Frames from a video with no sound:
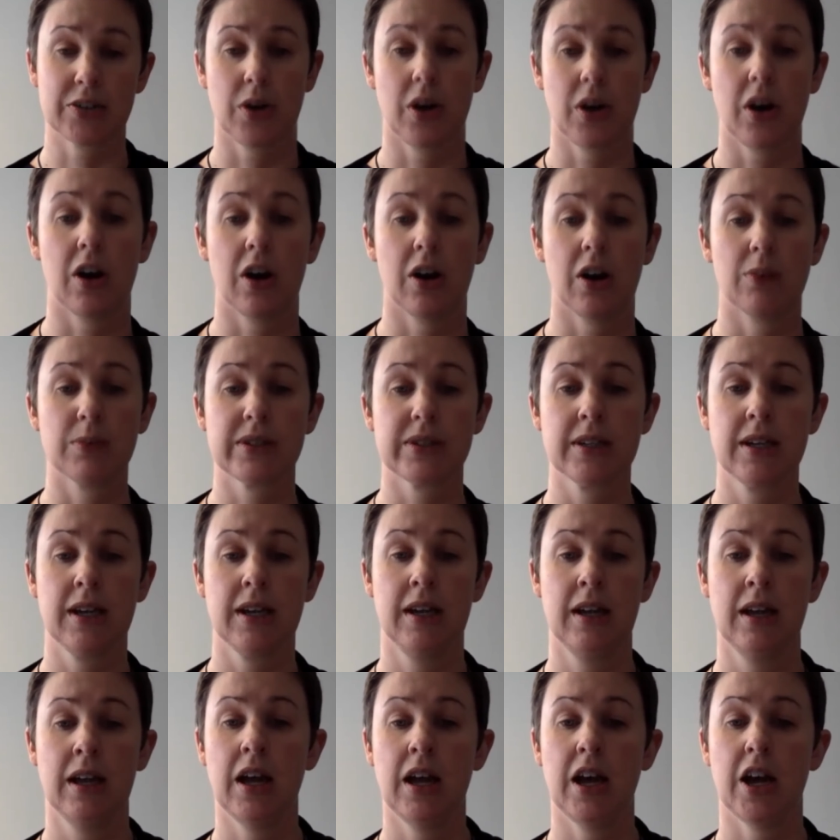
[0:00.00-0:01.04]
harms
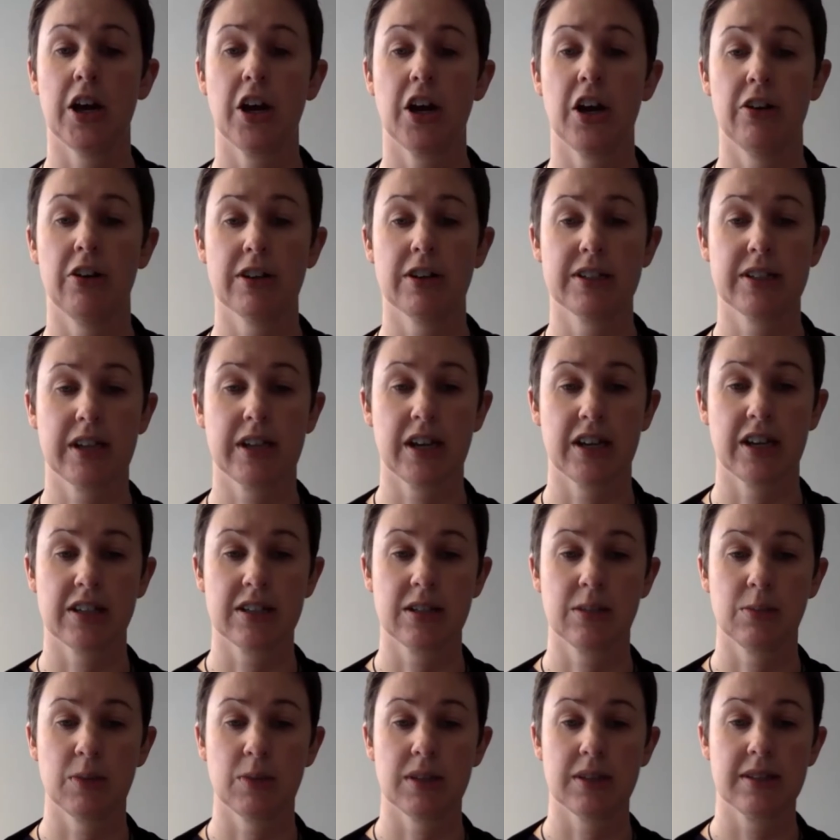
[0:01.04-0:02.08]
occurring to
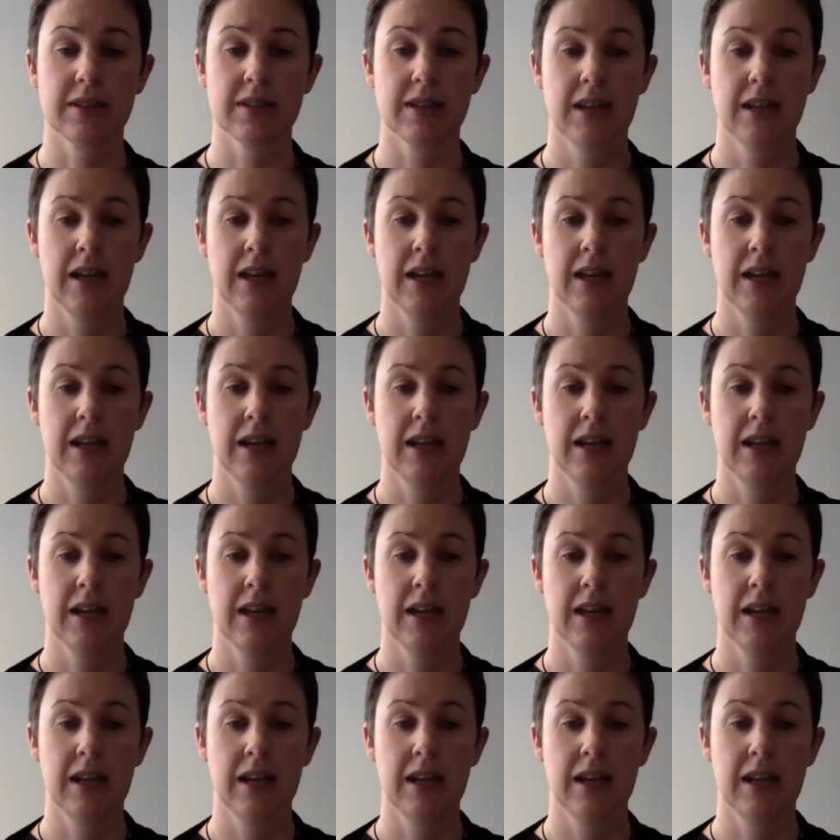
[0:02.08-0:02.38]
customers,